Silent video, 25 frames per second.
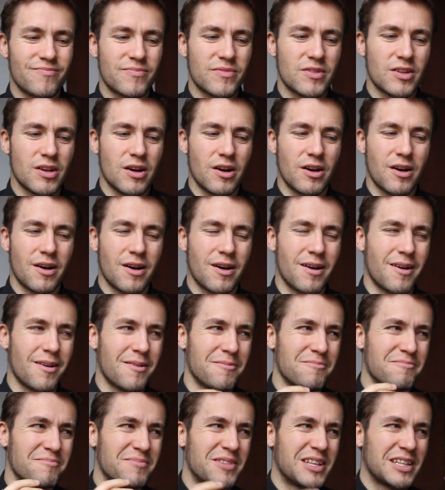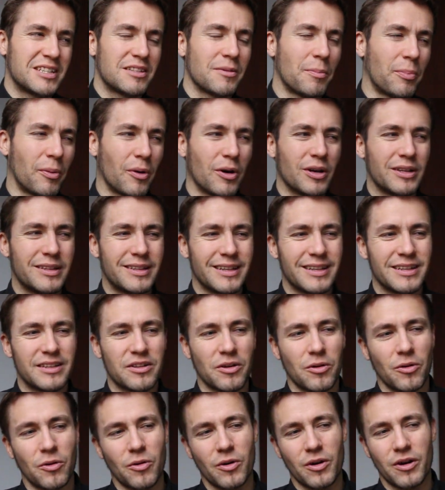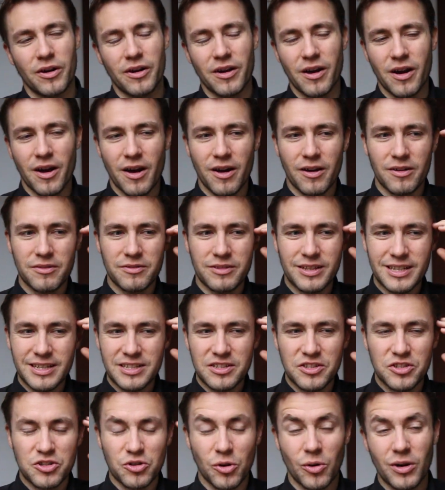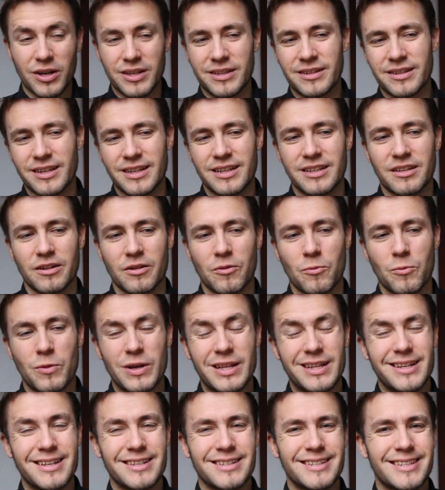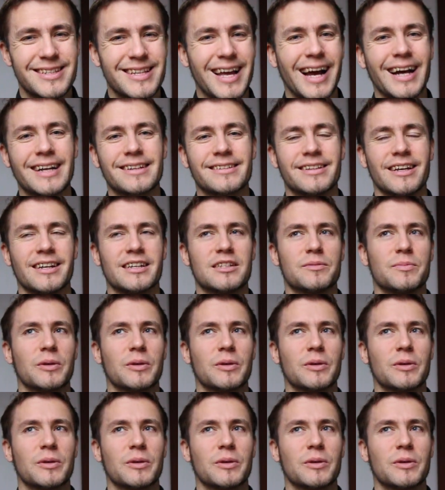disappointed or disjointed with his tactics,